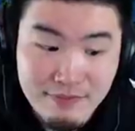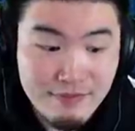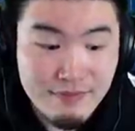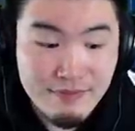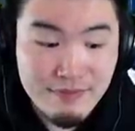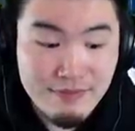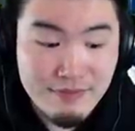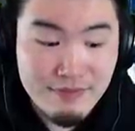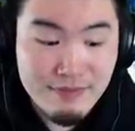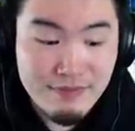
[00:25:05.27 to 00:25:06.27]

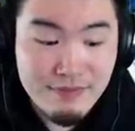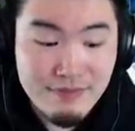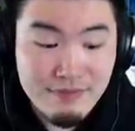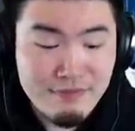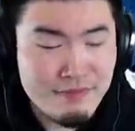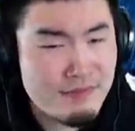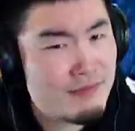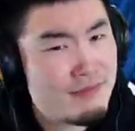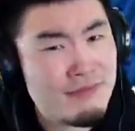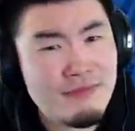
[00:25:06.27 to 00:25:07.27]

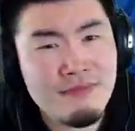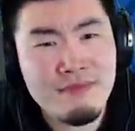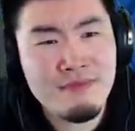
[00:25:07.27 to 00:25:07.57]
No one is speaking in this clip.